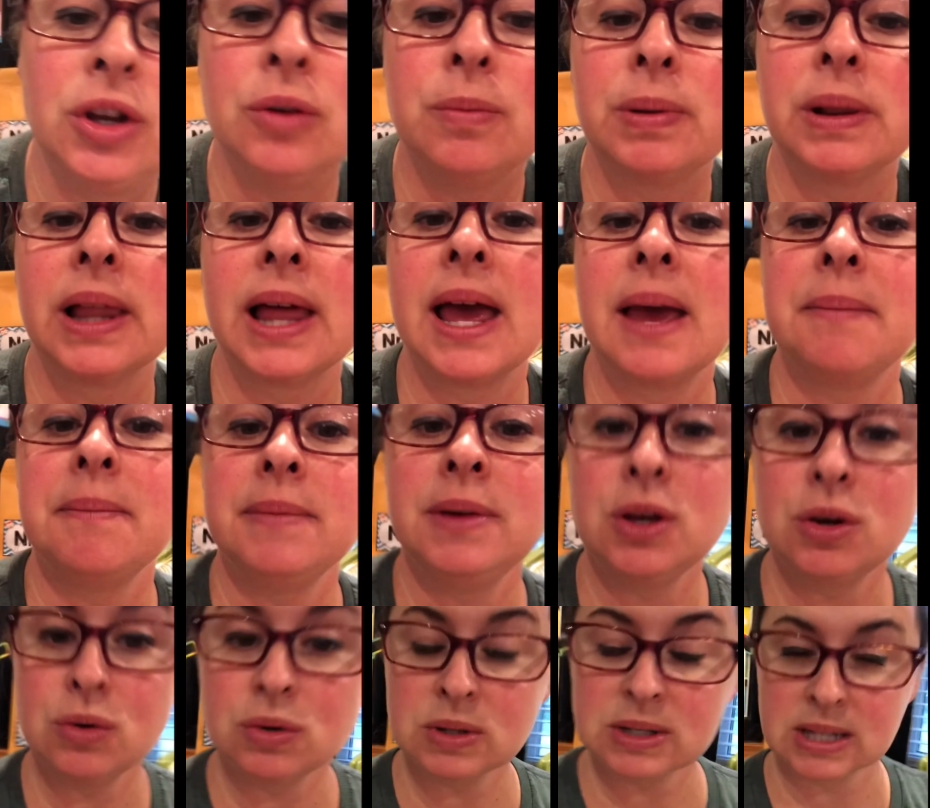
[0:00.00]
play
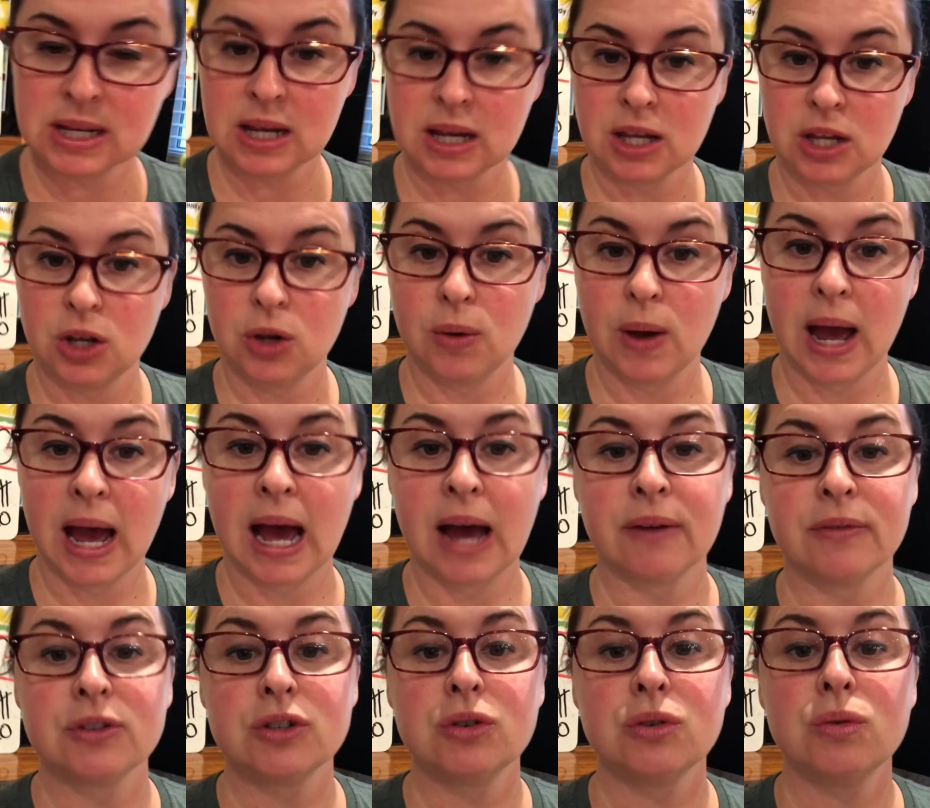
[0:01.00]
music, you
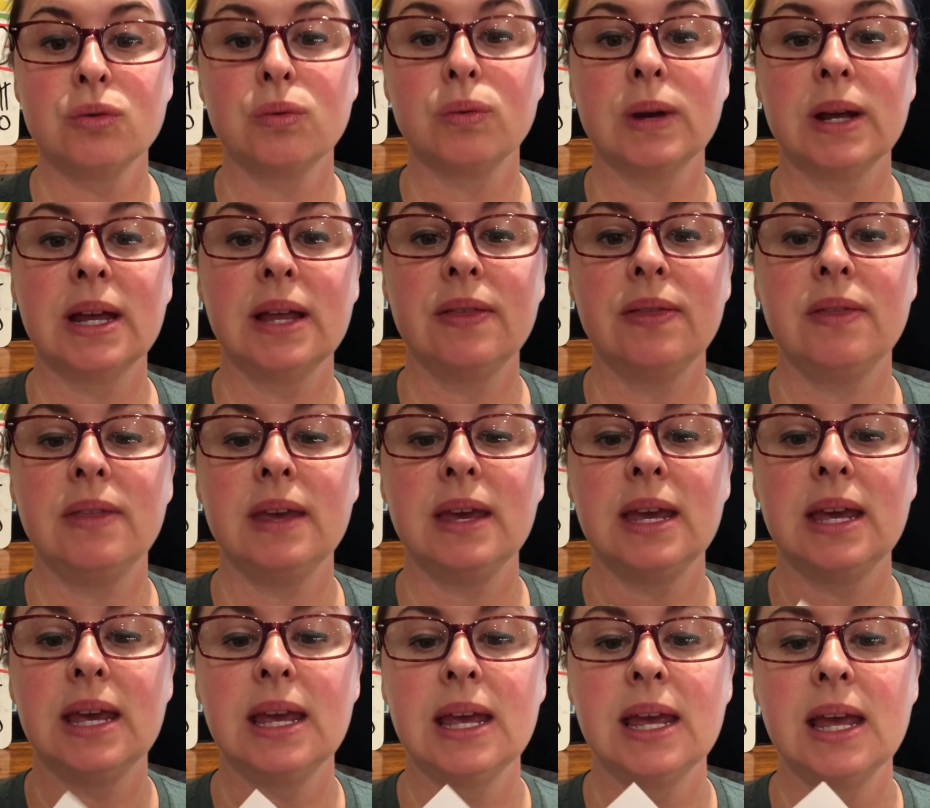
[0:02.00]
have to read
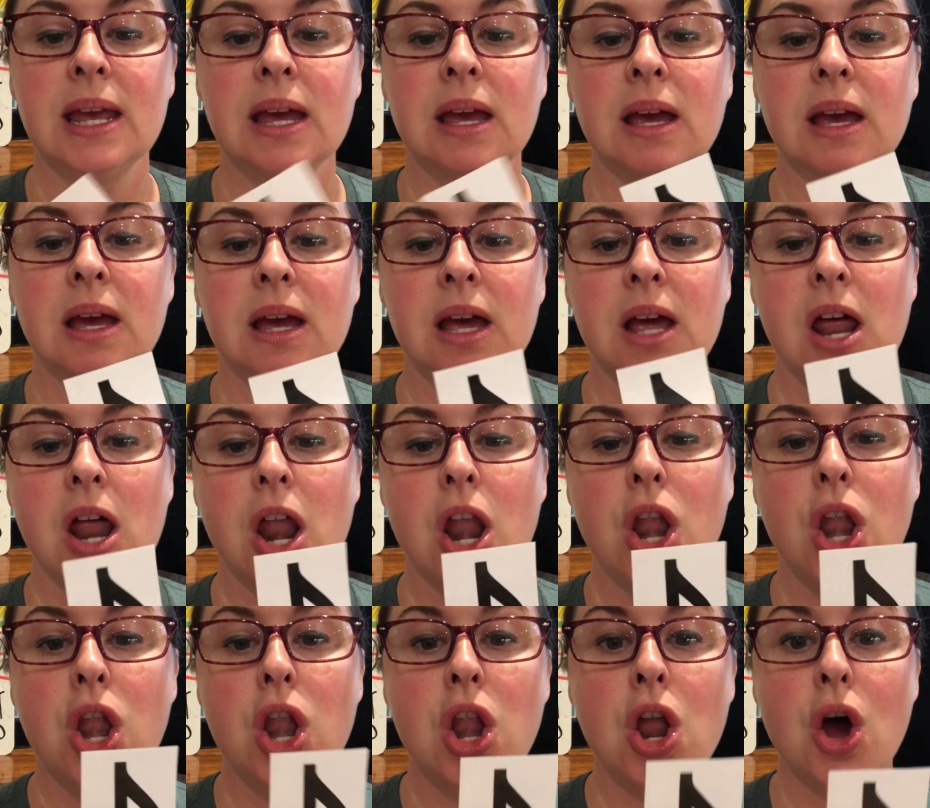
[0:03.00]
the
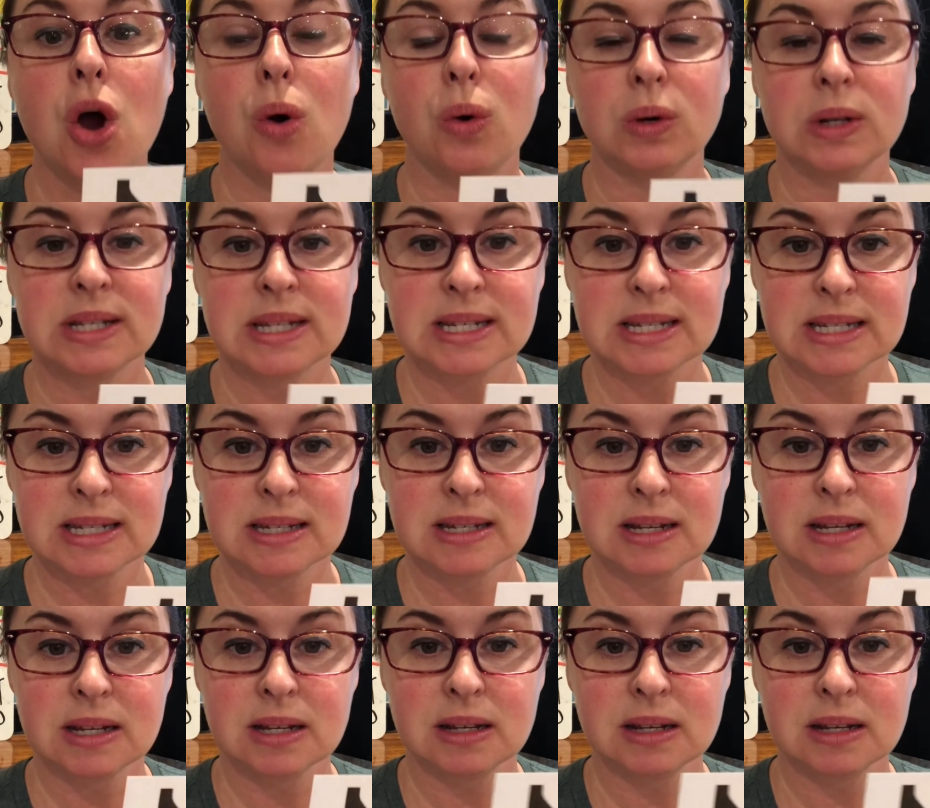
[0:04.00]
notes.